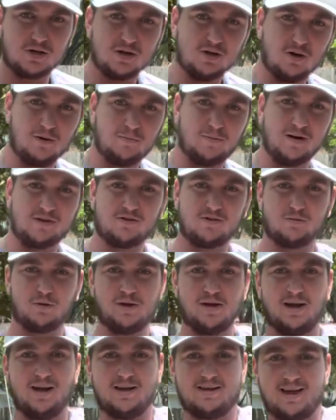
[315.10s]
of little places where
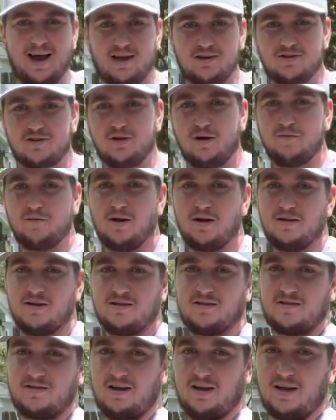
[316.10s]
you can attach stuff on
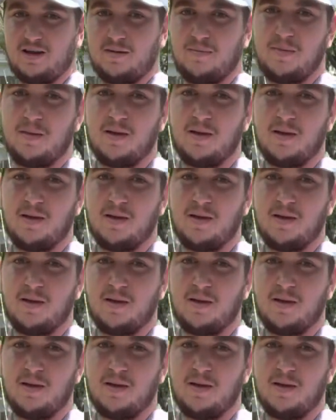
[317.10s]
this thing.